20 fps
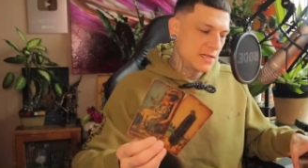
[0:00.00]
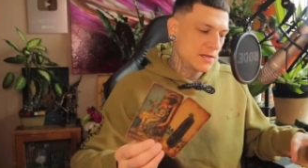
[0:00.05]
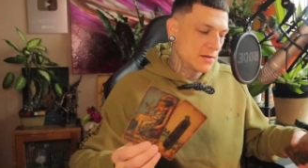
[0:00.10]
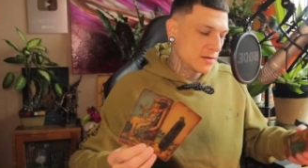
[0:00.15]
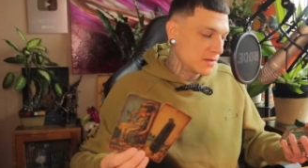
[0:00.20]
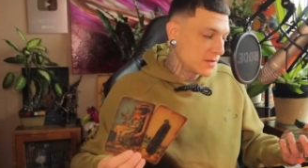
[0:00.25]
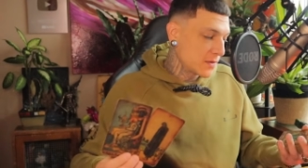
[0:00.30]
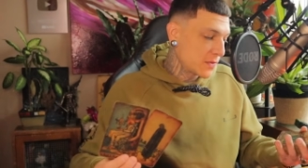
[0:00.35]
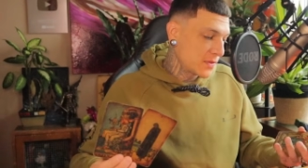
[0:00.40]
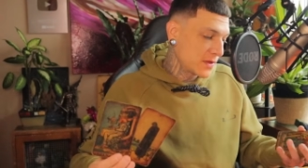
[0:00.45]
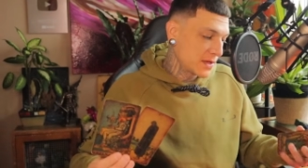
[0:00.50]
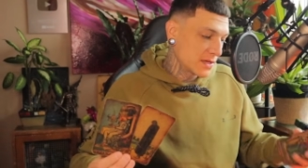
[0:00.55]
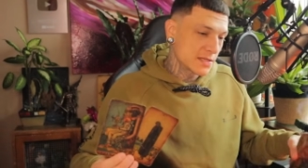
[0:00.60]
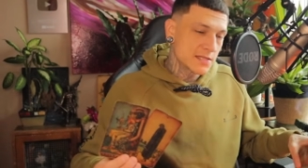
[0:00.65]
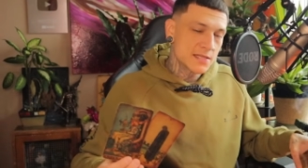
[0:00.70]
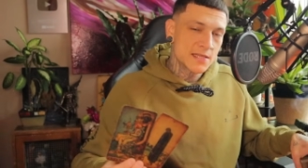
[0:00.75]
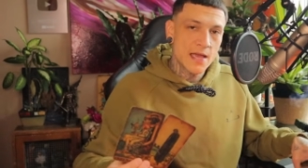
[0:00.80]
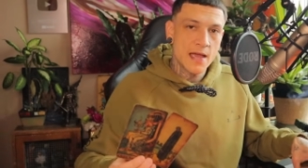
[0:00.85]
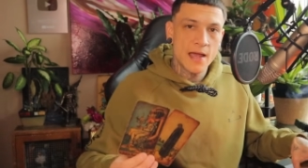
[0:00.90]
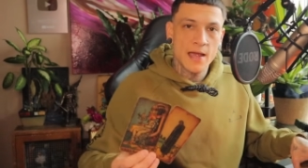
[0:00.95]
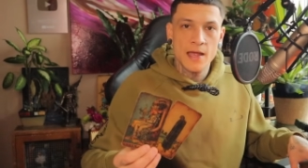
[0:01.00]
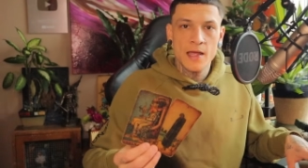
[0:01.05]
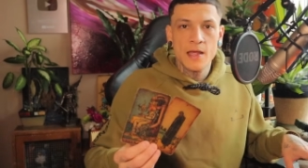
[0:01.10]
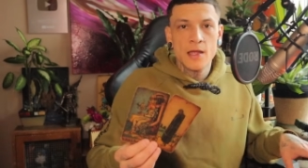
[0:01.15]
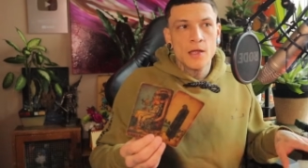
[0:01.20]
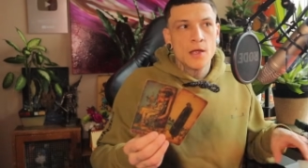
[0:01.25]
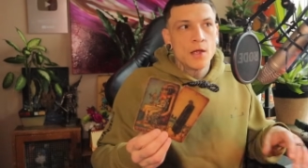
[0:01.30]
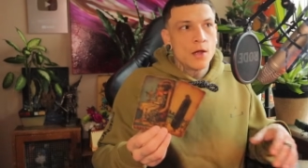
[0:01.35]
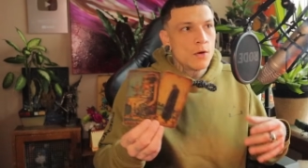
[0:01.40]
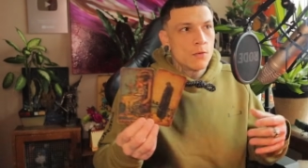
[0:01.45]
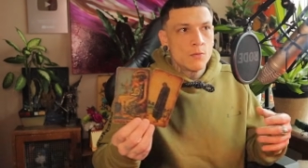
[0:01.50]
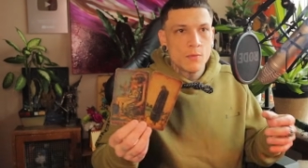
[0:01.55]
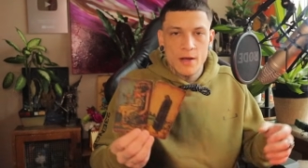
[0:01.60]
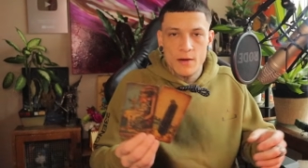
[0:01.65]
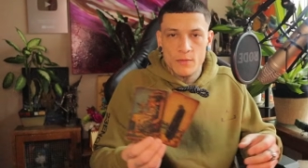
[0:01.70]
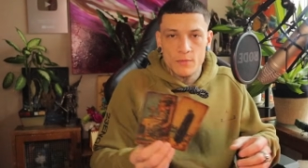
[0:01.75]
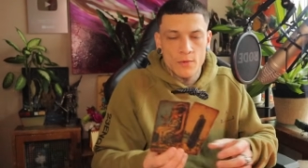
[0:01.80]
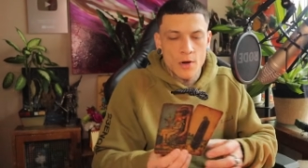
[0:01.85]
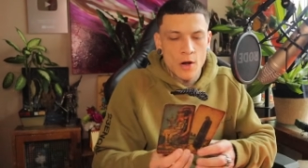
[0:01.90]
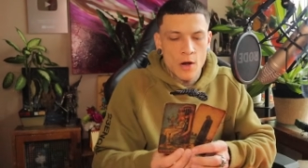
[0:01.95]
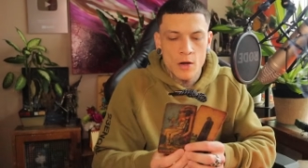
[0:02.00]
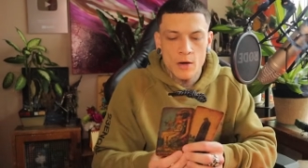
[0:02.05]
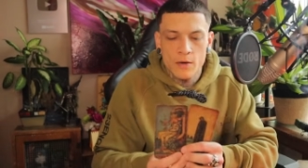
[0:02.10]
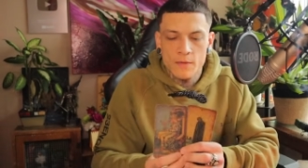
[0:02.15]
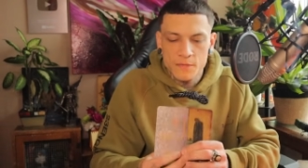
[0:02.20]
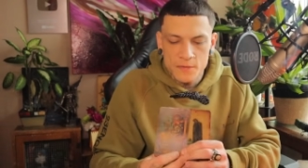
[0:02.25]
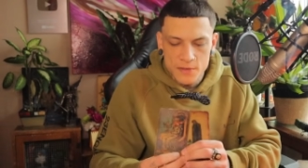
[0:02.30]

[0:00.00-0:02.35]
here, the things that went wrong.